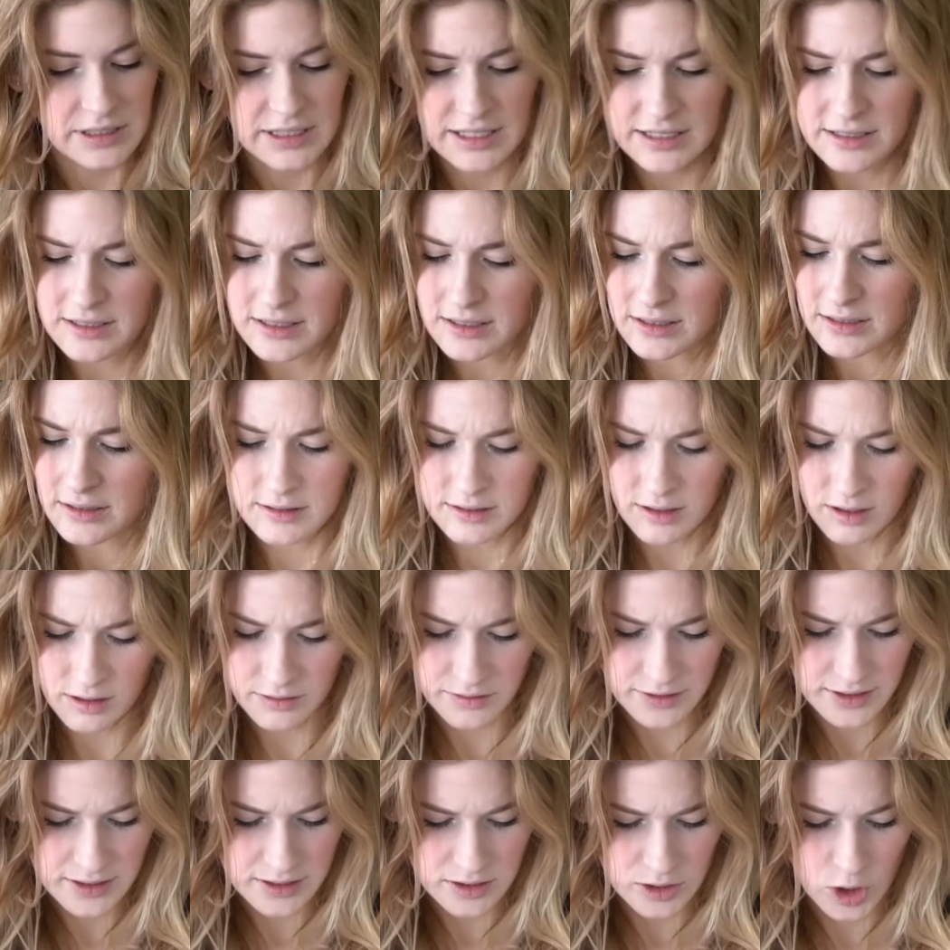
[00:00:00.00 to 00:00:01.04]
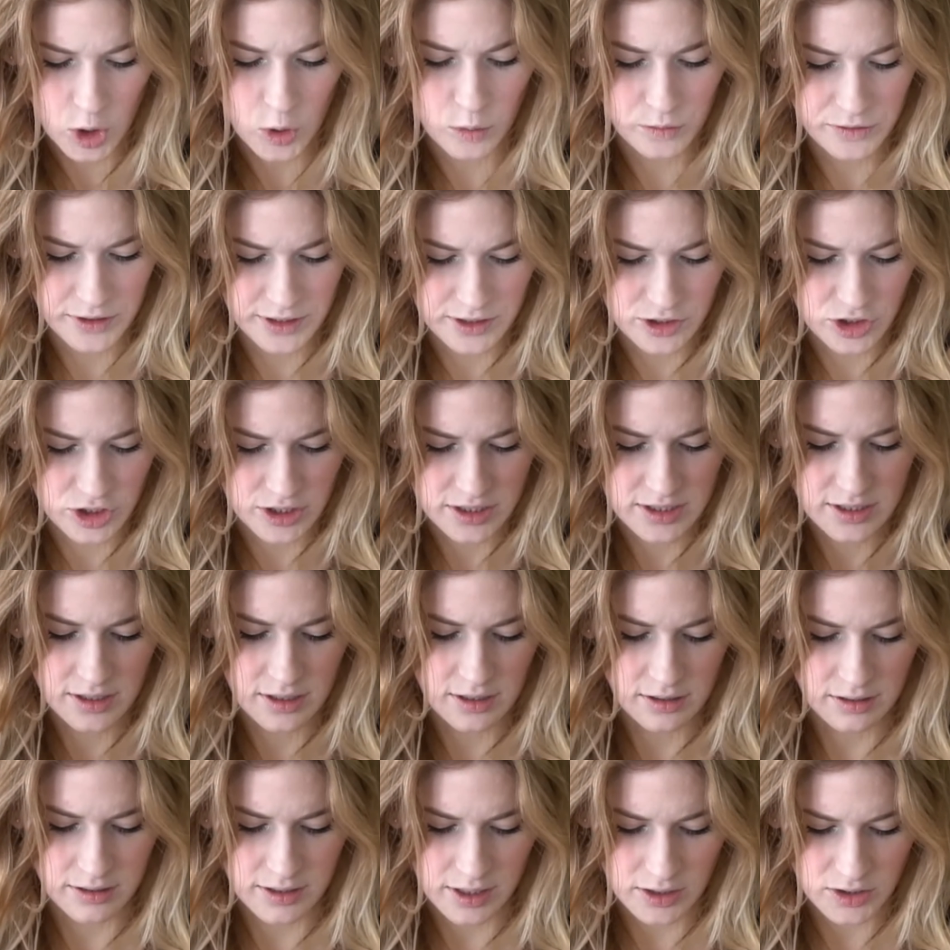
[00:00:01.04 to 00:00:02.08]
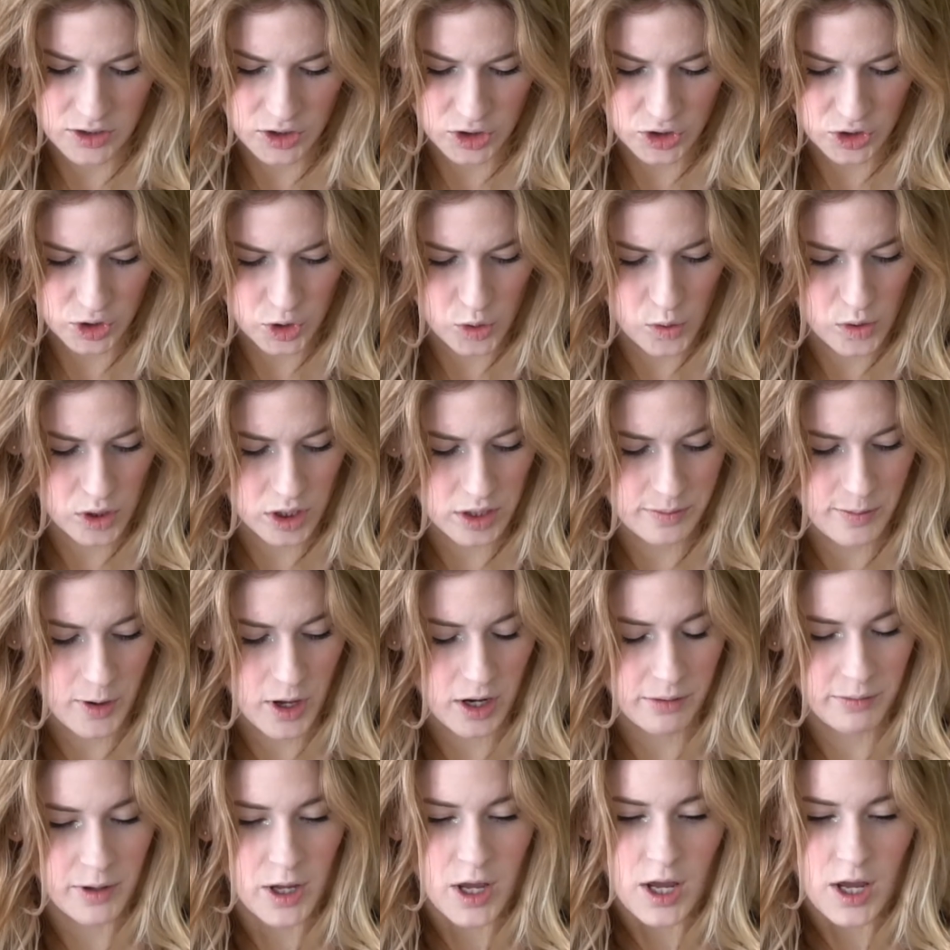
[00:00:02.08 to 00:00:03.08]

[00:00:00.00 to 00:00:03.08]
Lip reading: Is it called this? Nope, it's just a quote at the bottom.